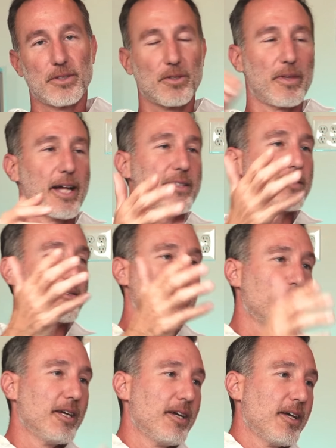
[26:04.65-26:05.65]
So that's
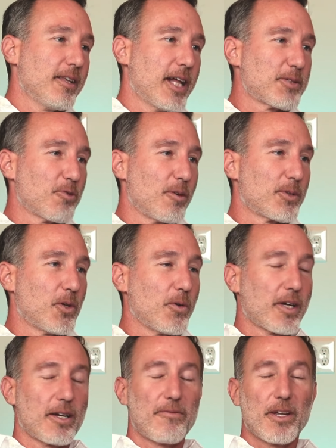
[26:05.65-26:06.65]
that's where I'm
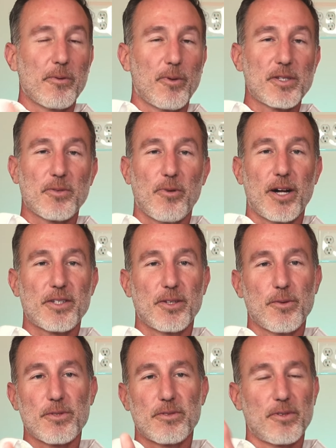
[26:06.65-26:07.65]
going. And if anyone wants to watch
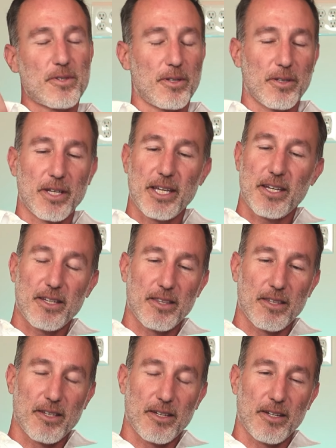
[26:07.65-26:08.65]
those, there's a link
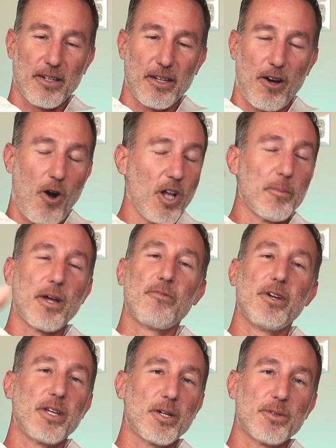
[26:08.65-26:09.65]
in the all of my
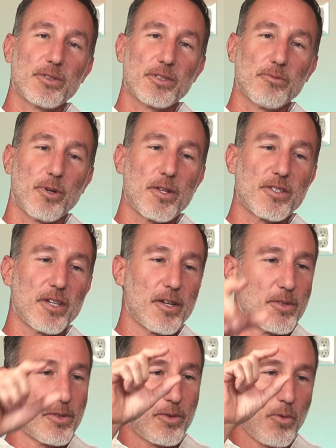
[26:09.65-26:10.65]
videos where it
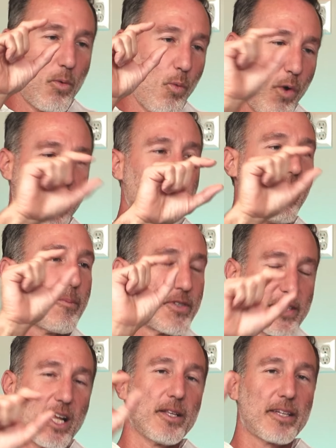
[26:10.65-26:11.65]
says when I'm
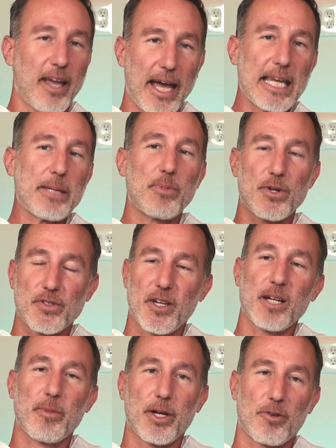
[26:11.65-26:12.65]
selling
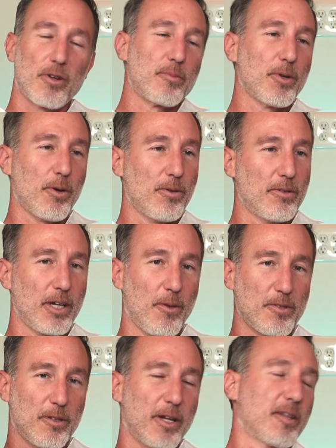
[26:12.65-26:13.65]
80% of my crypto.
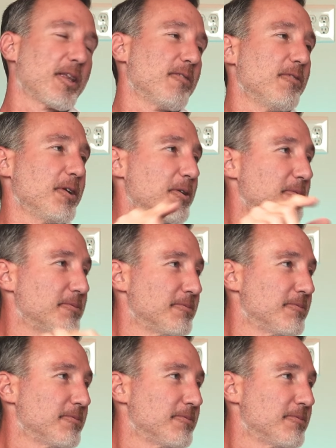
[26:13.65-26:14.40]
And there's a link to that video.